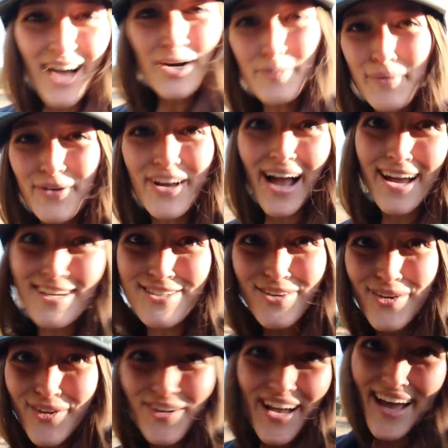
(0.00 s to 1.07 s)
hope you guys
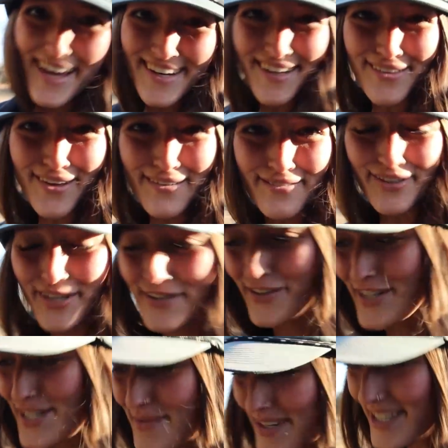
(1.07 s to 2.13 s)
all had a lovely
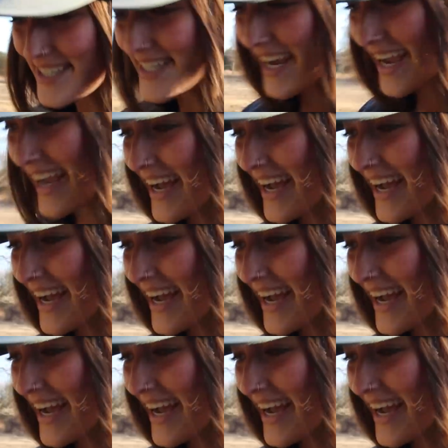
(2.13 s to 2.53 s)
Christmas.